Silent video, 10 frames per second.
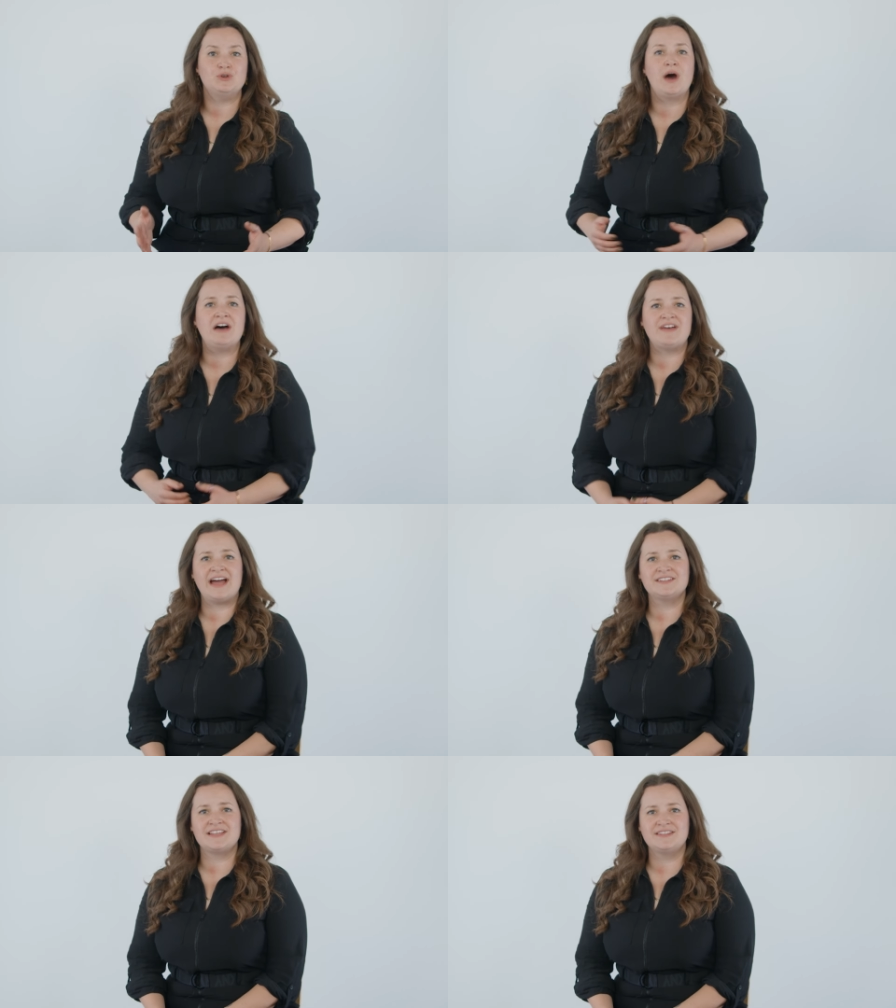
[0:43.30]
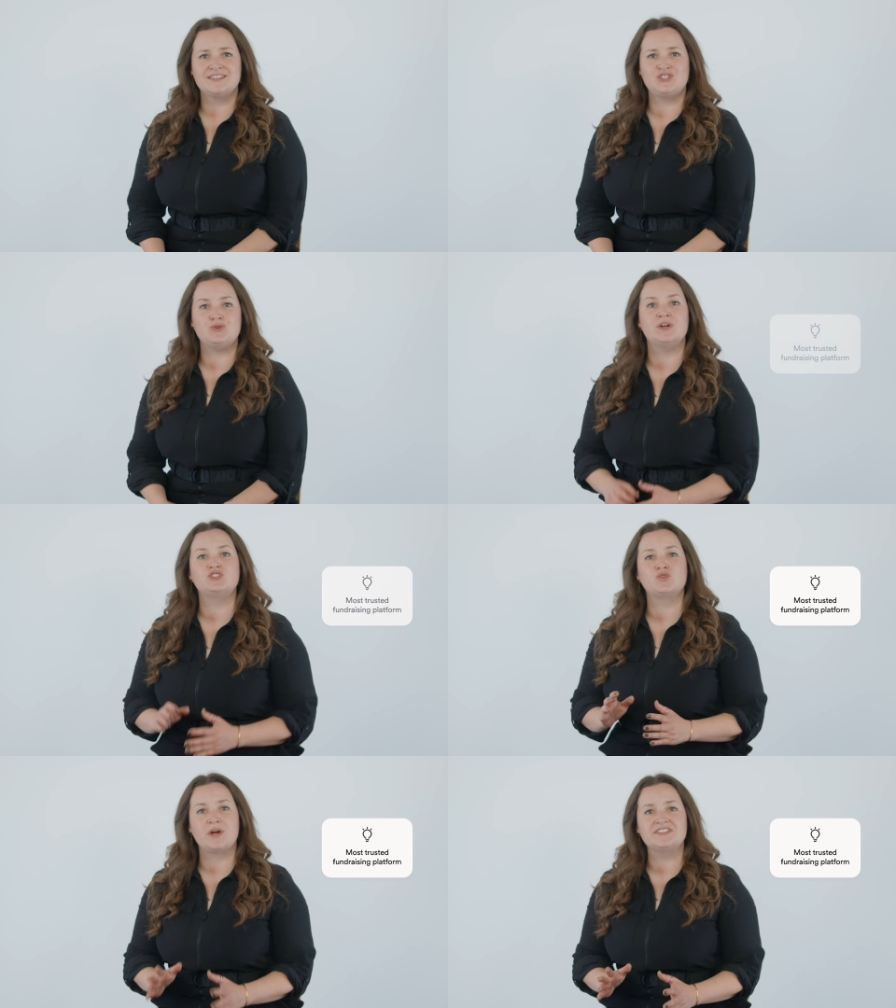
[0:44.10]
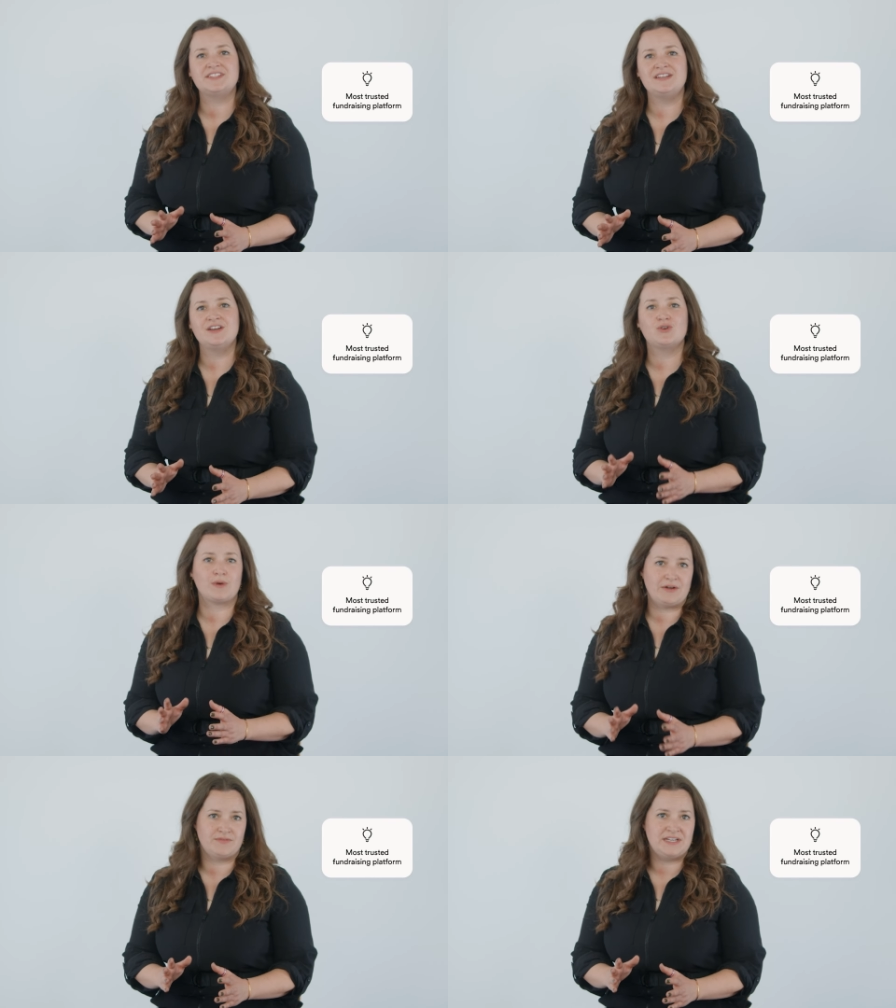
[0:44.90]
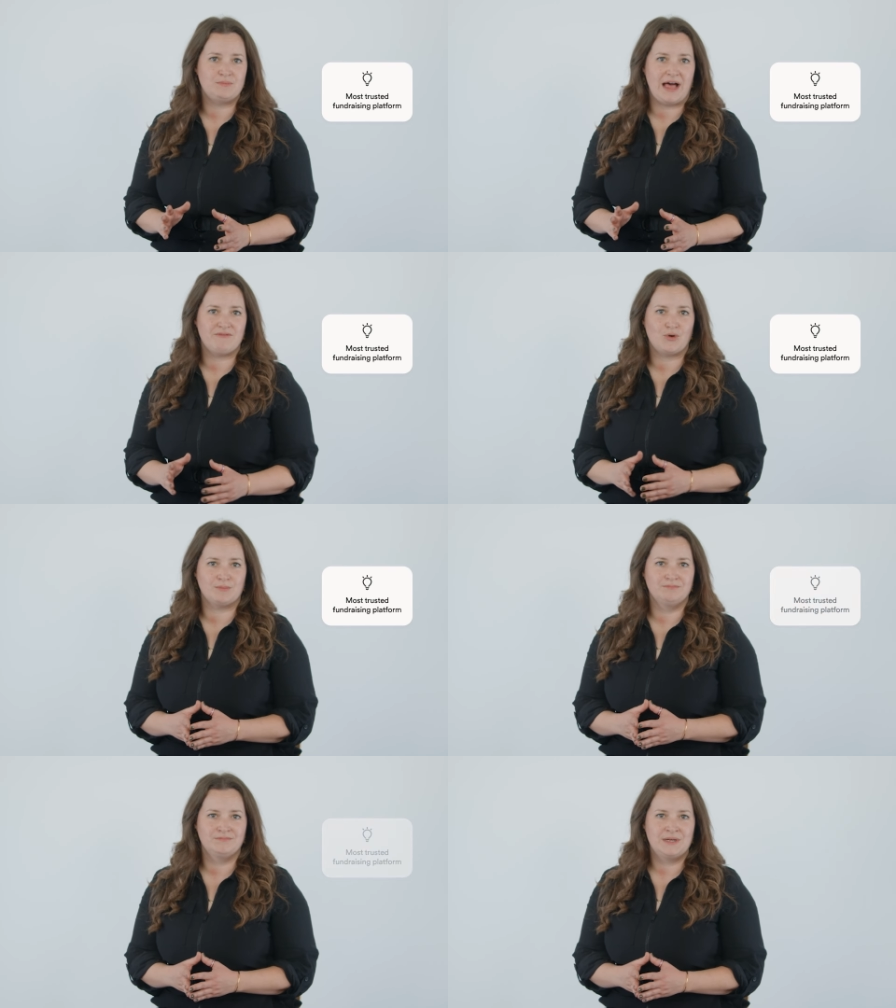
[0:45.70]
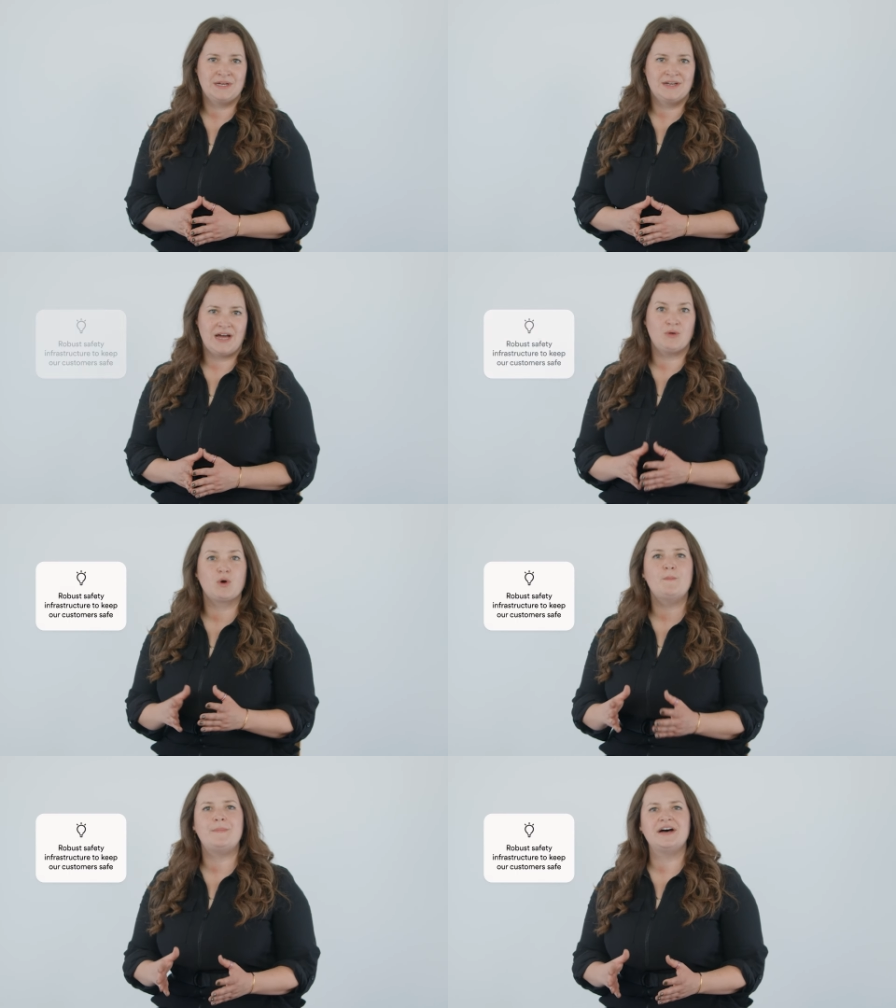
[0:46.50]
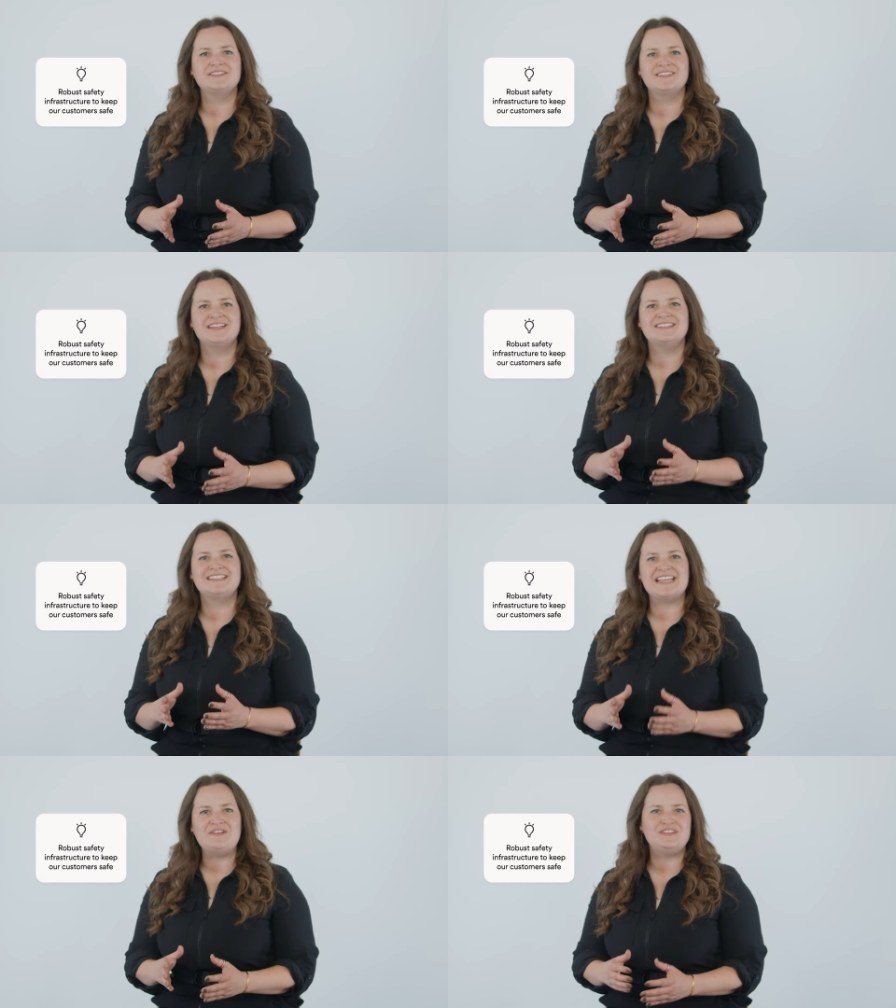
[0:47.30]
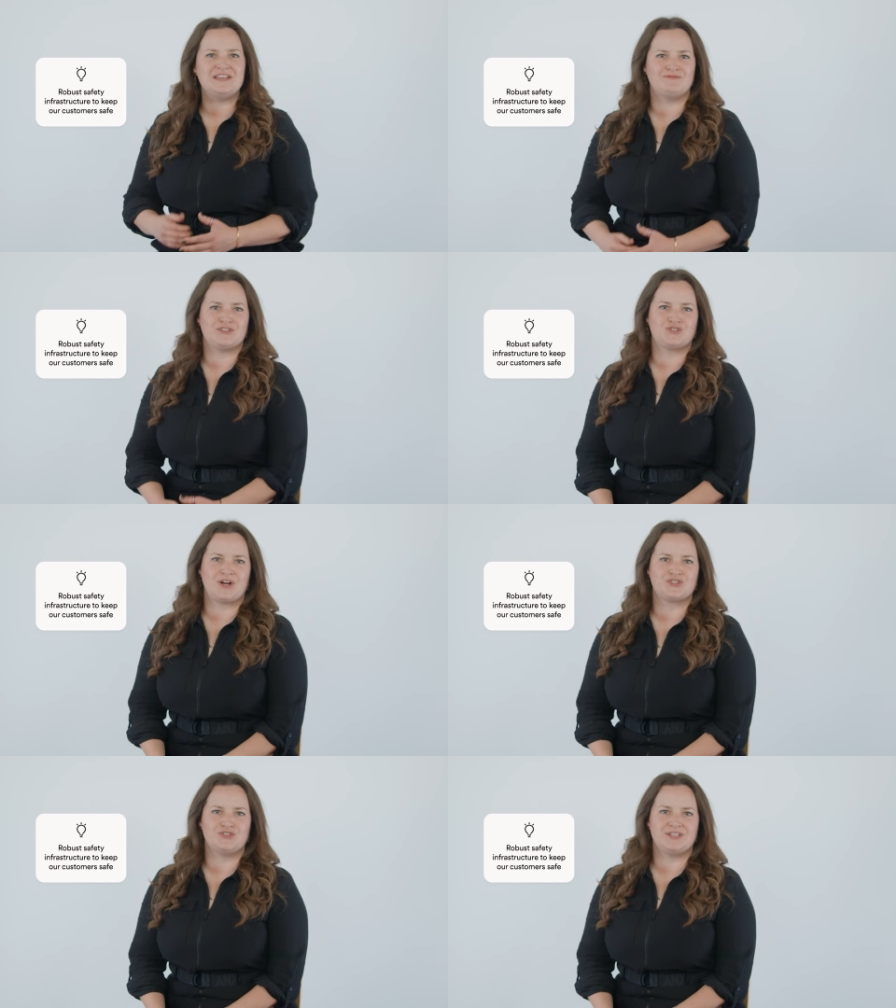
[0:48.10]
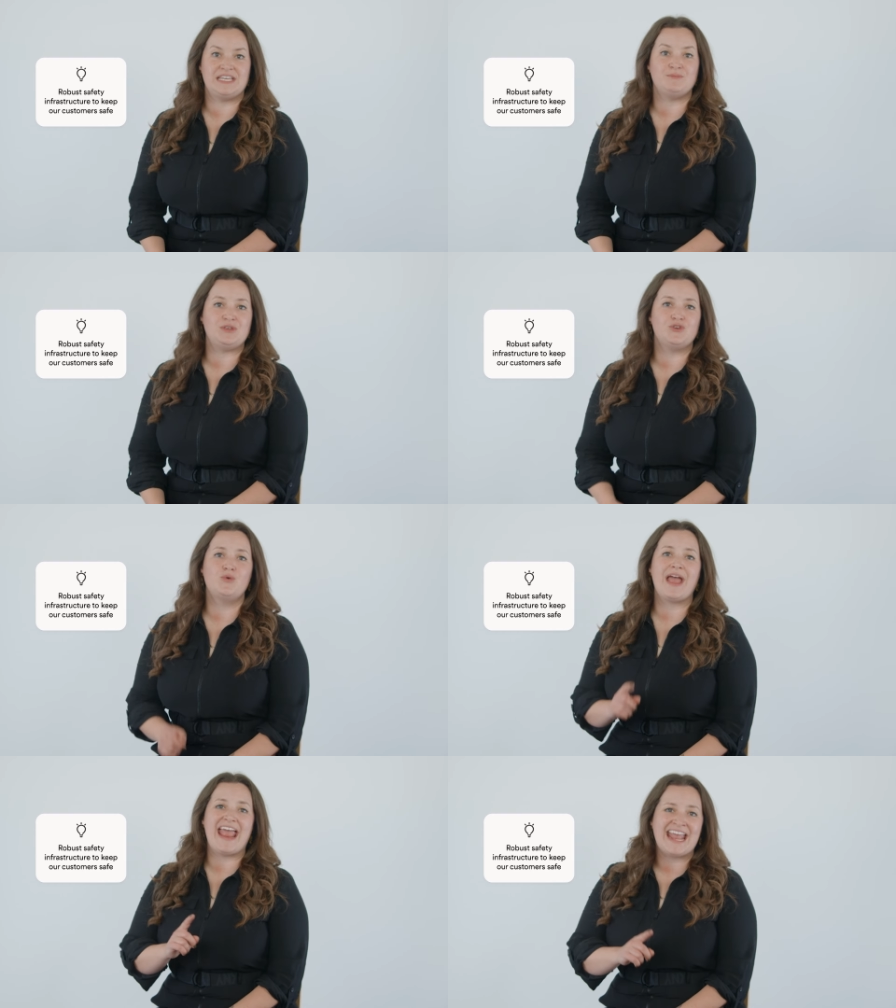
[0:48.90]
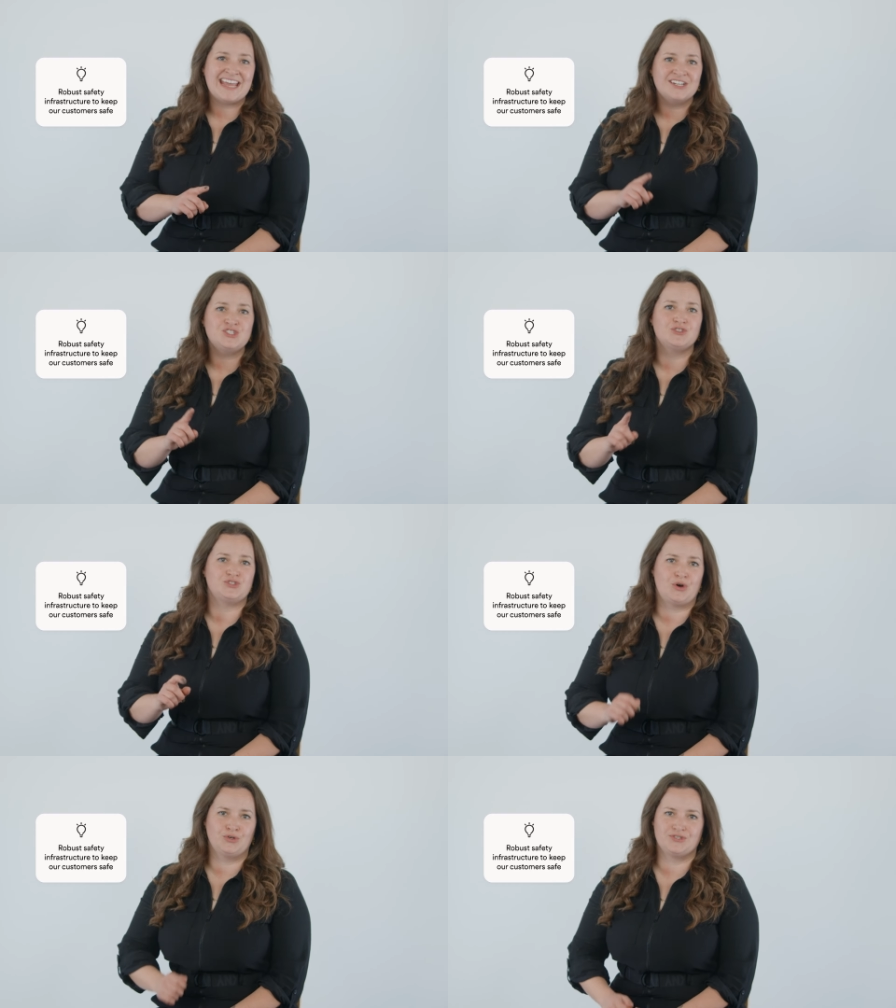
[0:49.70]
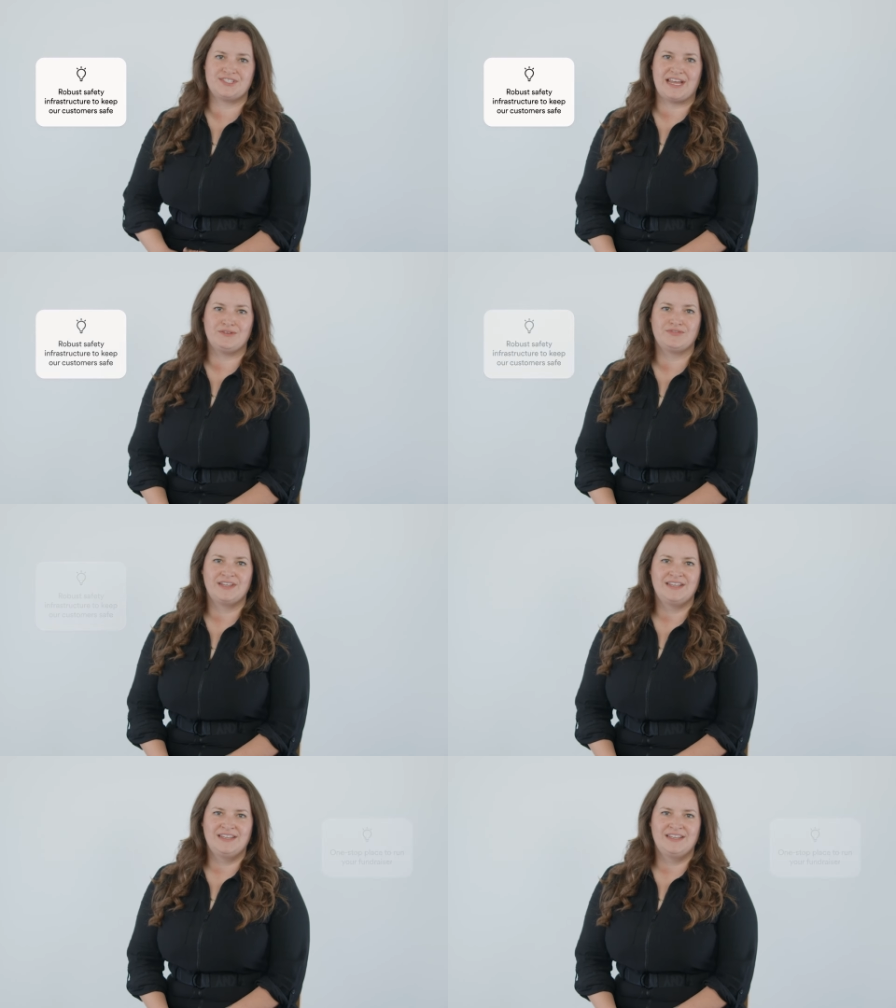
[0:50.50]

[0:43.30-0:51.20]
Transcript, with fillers: you'll have access to a trusted crowdfunding platform, a robust safety infrastructure to keep you and your donors safe,